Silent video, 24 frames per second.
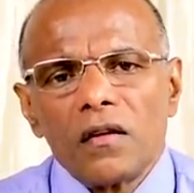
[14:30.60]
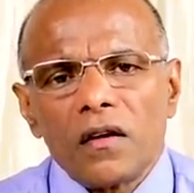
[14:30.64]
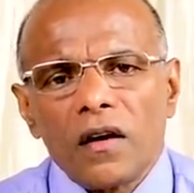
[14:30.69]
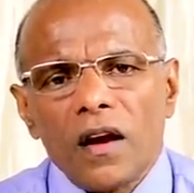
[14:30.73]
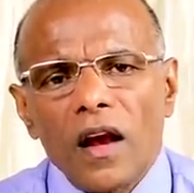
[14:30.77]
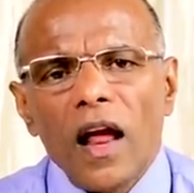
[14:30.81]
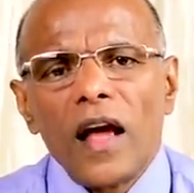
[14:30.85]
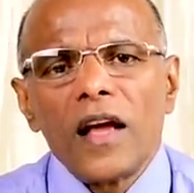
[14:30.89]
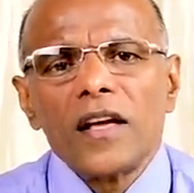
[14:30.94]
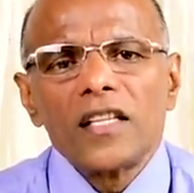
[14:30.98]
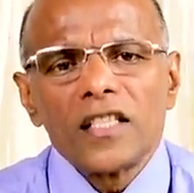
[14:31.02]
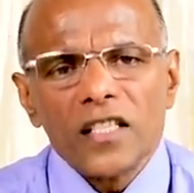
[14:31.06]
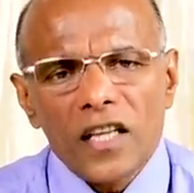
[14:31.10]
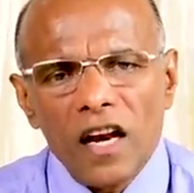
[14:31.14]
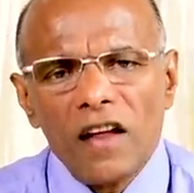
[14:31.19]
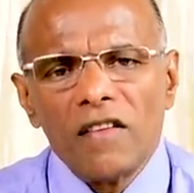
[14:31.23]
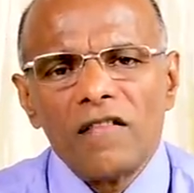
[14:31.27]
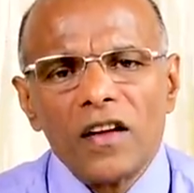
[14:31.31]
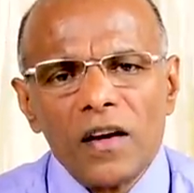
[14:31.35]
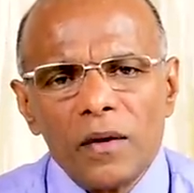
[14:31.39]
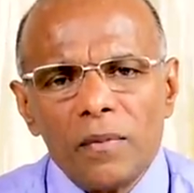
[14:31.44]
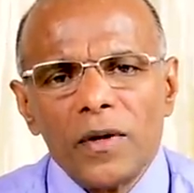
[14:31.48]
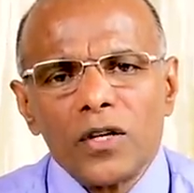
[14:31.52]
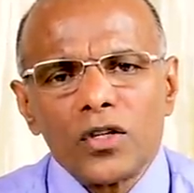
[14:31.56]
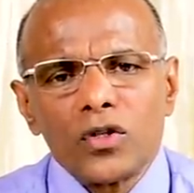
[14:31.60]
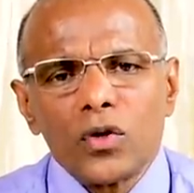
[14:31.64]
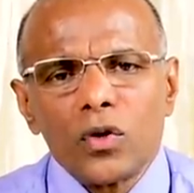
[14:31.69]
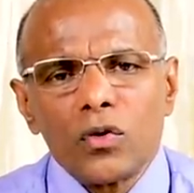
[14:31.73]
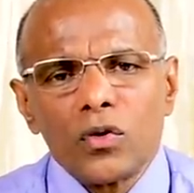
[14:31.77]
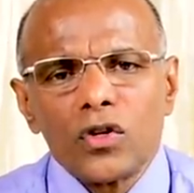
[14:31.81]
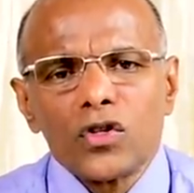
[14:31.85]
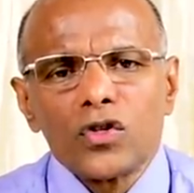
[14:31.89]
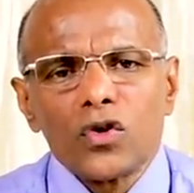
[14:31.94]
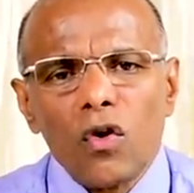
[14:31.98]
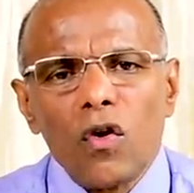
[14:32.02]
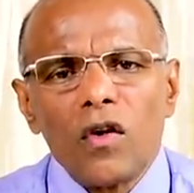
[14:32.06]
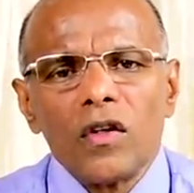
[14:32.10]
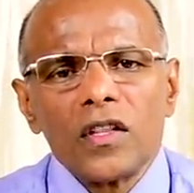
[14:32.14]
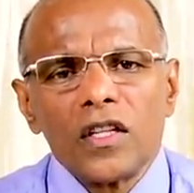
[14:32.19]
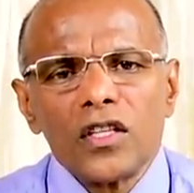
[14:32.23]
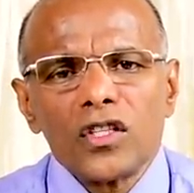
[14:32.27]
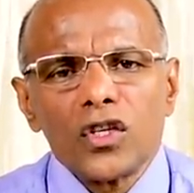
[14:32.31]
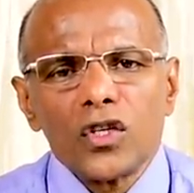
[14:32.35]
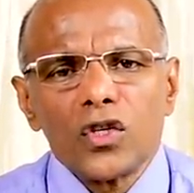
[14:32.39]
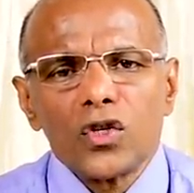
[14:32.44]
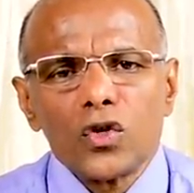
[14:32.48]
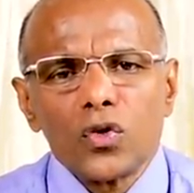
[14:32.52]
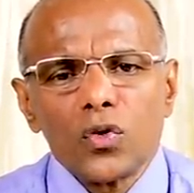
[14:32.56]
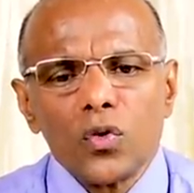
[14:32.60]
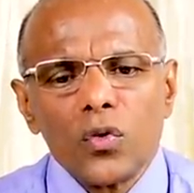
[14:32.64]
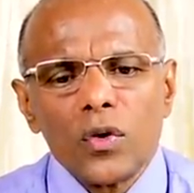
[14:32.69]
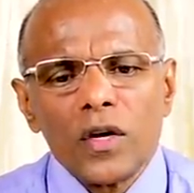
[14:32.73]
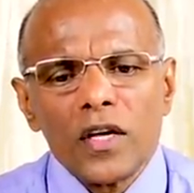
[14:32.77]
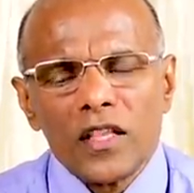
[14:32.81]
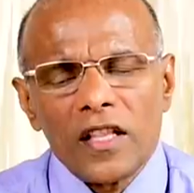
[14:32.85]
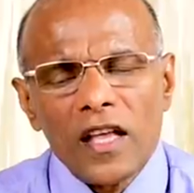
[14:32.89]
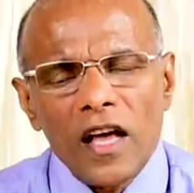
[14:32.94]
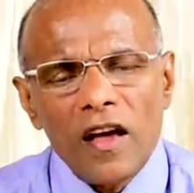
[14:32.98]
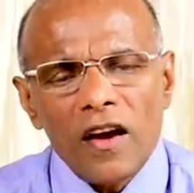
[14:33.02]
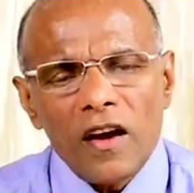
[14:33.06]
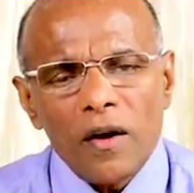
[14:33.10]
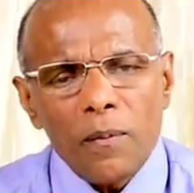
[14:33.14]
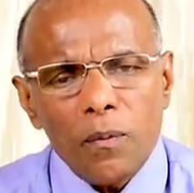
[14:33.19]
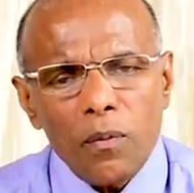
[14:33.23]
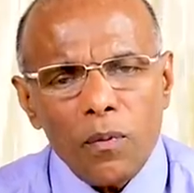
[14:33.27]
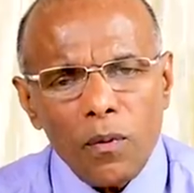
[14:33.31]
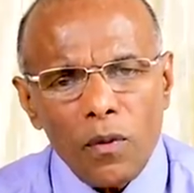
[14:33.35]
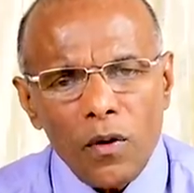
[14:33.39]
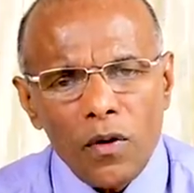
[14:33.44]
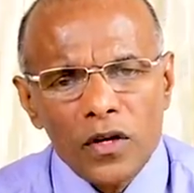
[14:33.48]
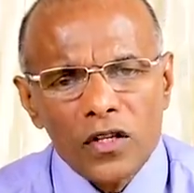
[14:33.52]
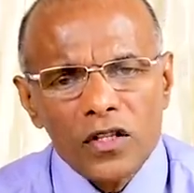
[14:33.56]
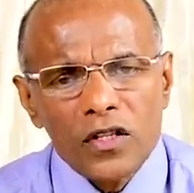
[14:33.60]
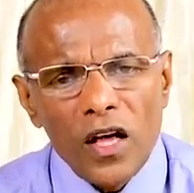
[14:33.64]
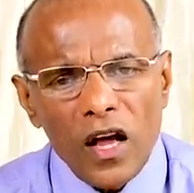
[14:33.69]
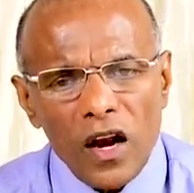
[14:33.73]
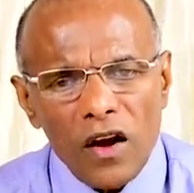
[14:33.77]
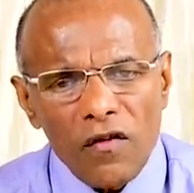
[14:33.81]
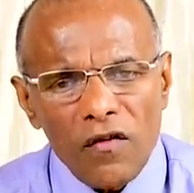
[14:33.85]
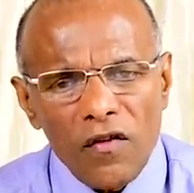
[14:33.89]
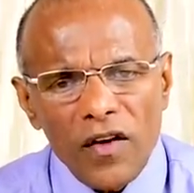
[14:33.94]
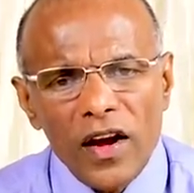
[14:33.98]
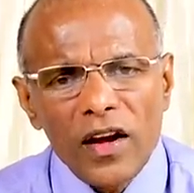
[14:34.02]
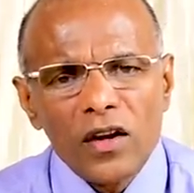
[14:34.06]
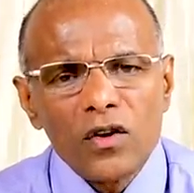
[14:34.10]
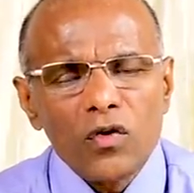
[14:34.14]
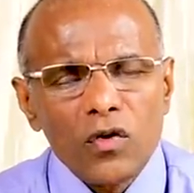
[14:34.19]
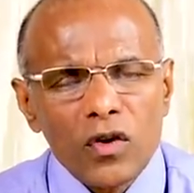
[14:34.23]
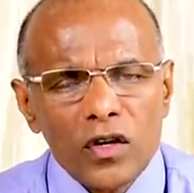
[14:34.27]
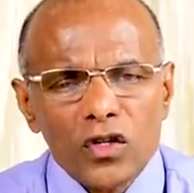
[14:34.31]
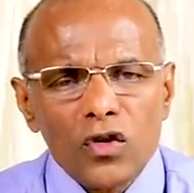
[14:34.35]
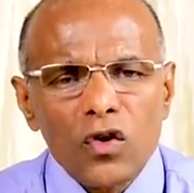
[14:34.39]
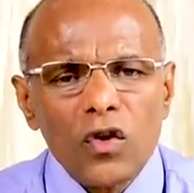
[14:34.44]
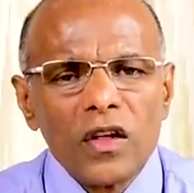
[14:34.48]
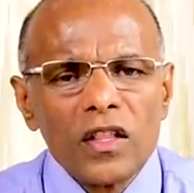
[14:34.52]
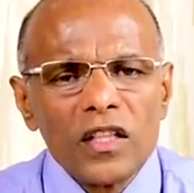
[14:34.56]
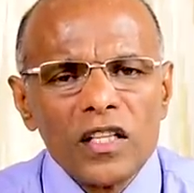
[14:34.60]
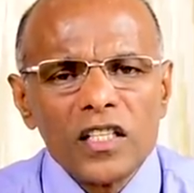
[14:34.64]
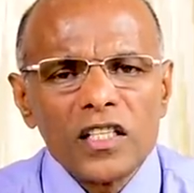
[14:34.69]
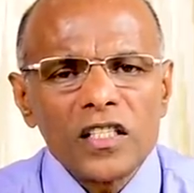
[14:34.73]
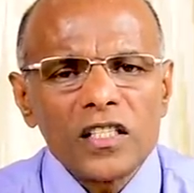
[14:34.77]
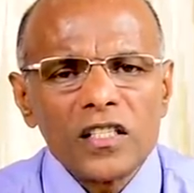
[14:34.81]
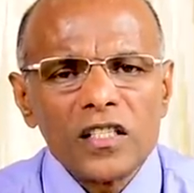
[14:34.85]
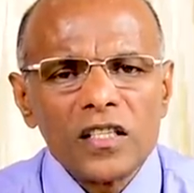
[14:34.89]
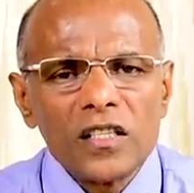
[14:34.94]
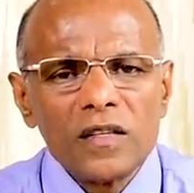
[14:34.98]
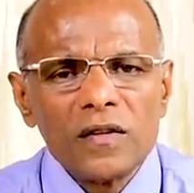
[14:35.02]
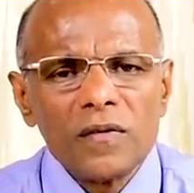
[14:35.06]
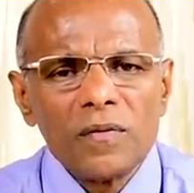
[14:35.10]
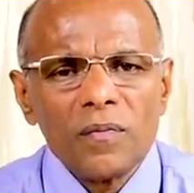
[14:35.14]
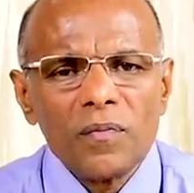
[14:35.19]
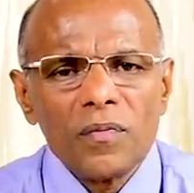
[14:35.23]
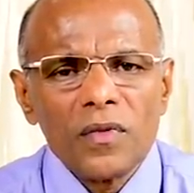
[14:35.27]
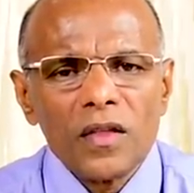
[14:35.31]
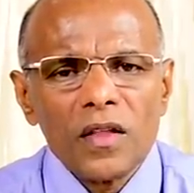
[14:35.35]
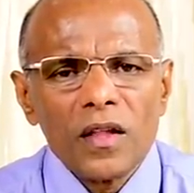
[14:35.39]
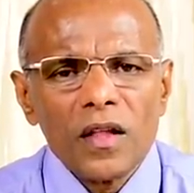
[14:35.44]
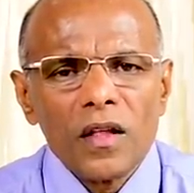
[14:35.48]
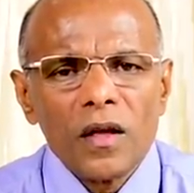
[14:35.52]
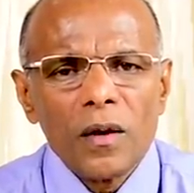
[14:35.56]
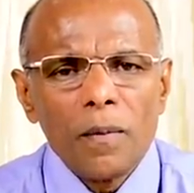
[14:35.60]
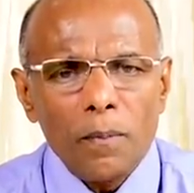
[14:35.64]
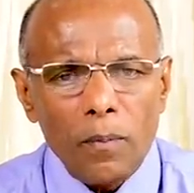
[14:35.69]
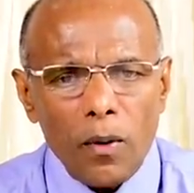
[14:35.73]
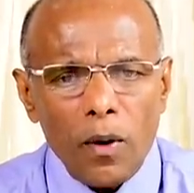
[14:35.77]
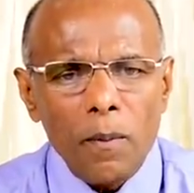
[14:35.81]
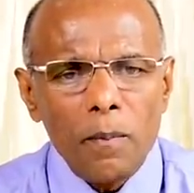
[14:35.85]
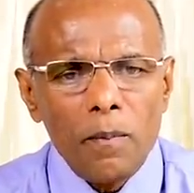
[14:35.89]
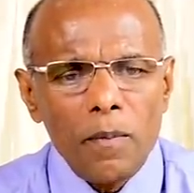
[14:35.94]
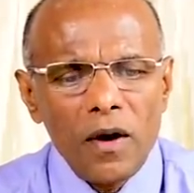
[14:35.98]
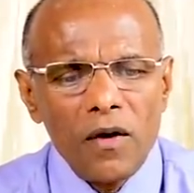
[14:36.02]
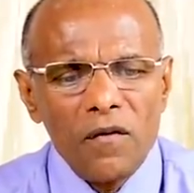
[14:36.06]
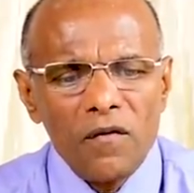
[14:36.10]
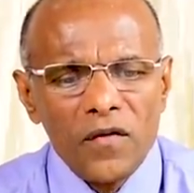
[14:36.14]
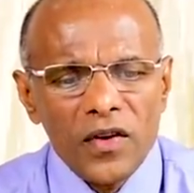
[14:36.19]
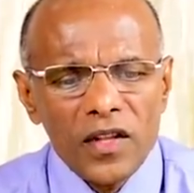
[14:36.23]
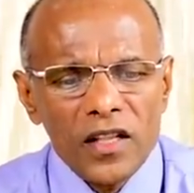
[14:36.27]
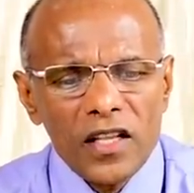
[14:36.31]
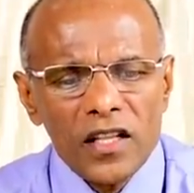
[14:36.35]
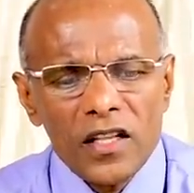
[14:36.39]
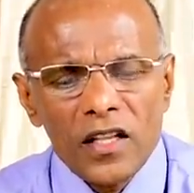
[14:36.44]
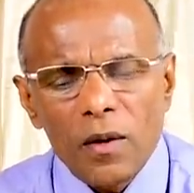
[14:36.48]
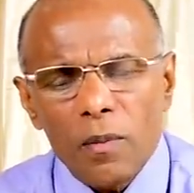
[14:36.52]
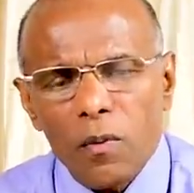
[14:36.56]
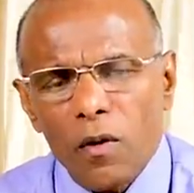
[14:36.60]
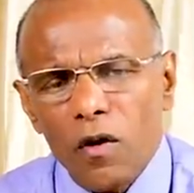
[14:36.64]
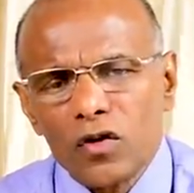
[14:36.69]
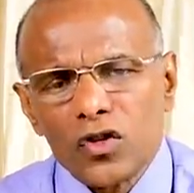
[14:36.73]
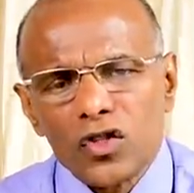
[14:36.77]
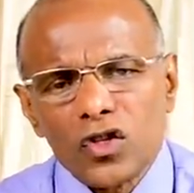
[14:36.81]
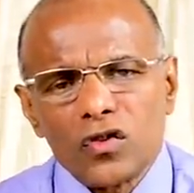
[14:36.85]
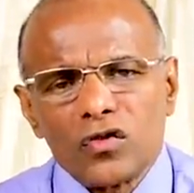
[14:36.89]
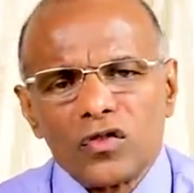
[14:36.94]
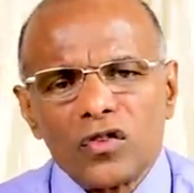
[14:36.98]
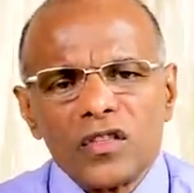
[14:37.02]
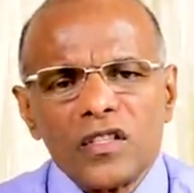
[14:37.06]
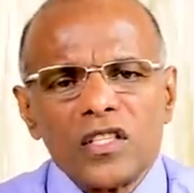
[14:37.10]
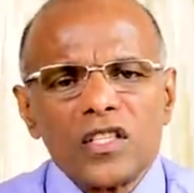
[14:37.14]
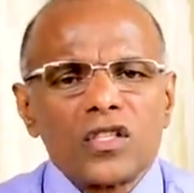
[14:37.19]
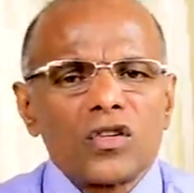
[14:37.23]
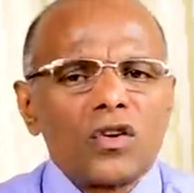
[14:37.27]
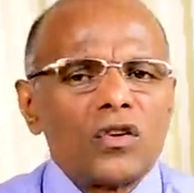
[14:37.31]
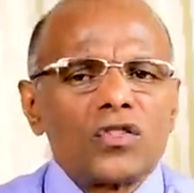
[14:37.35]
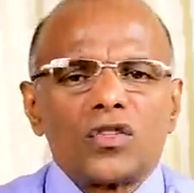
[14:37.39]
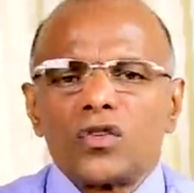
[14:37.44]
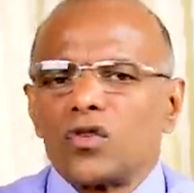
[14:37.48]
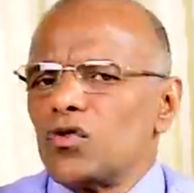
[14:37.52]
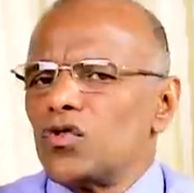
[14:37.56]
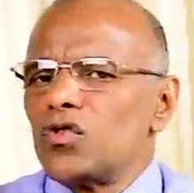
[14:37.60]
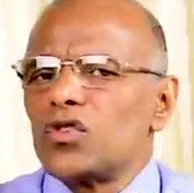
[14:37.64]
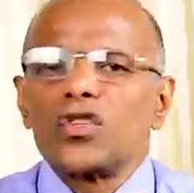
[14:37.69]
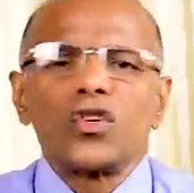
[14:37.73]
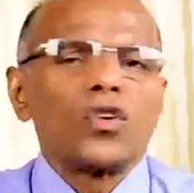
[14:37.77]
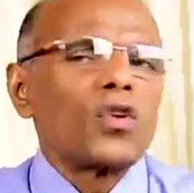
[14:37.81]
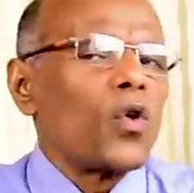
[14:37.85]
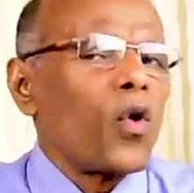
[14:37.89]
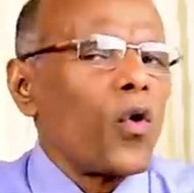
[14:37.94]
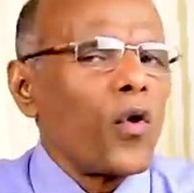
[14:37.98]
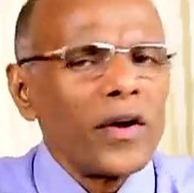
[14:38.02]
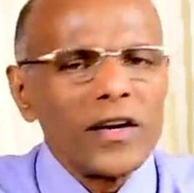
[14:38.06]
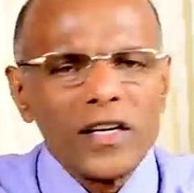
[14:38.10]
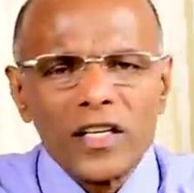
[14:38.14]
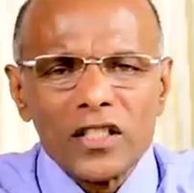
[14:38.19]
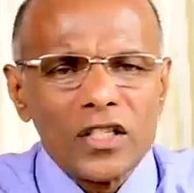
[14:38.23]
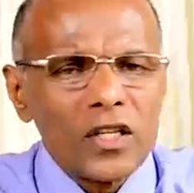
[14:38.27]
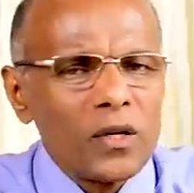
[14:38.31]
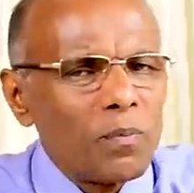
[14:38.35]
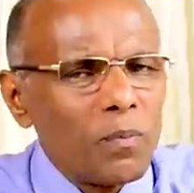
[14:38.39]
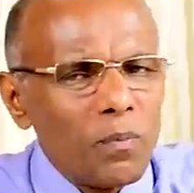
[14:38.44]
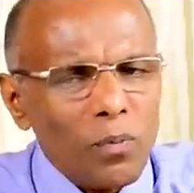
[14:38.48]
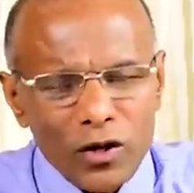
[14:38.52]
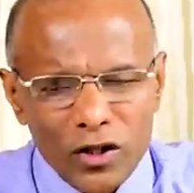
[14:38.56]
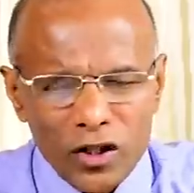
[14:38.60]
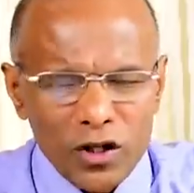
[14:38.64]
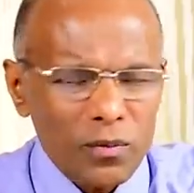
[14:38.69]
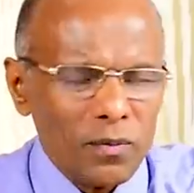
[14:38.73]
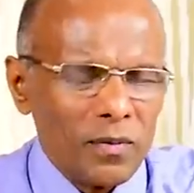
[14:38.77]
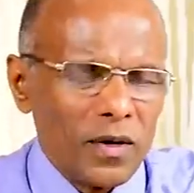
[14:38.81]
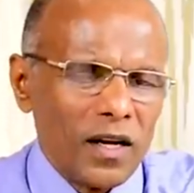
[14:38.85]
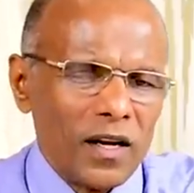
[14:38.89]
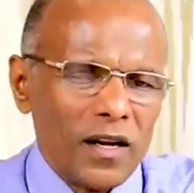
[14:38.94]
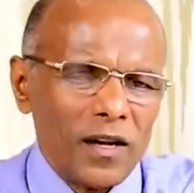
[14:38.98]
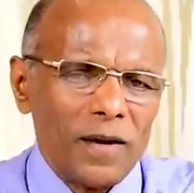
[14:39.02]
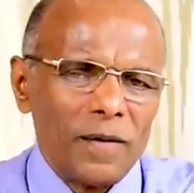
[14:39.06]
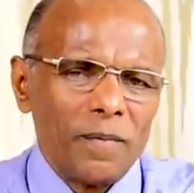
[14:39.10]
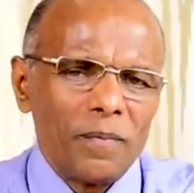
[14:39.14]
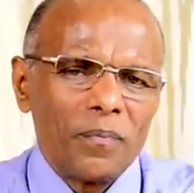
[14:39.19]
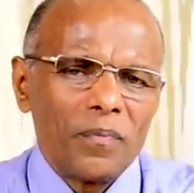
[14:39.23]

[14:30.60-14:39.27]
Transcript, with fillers: tried his level best to resolve this issue. Is there a way to resolve this problem within the provision of this constitution? No, it is impossible.